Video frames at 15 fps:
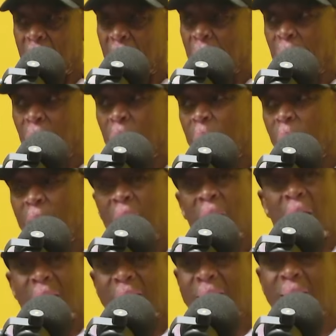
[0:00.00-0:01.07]
He would bring
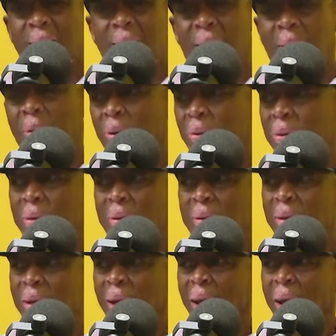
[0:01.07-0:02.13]
like about
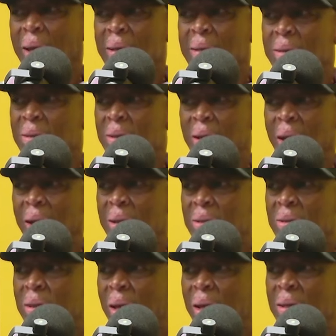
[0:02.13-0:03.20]
eight, eight,
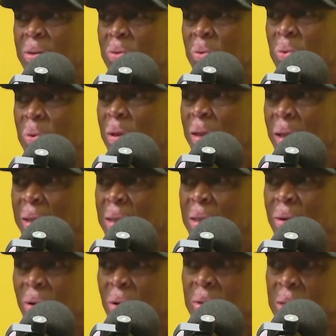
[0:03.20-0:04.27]
eight to thirteen
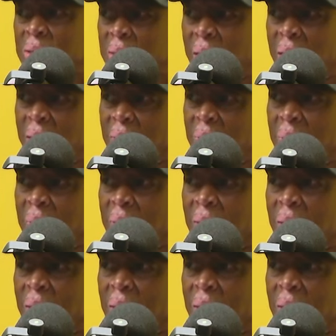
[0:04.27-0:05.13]
crosses. Eh? And eh? that's quality for a